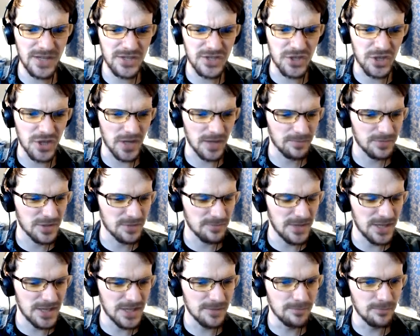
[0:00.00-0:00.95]
chip to
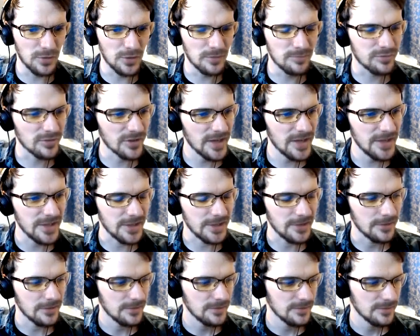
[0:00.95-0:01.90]
make him more brainy.
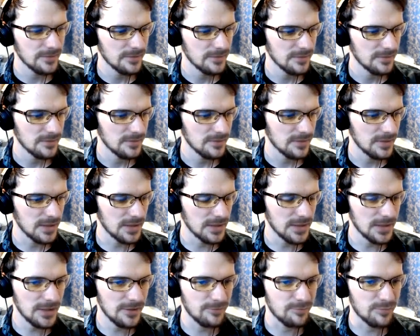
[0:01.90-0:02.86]
I
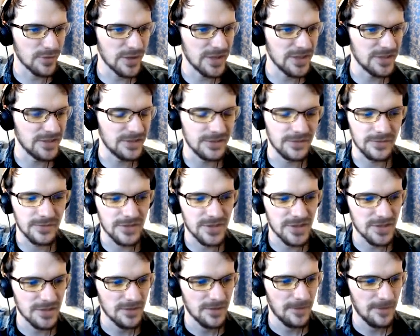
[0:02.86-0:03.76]
love brainy Doots.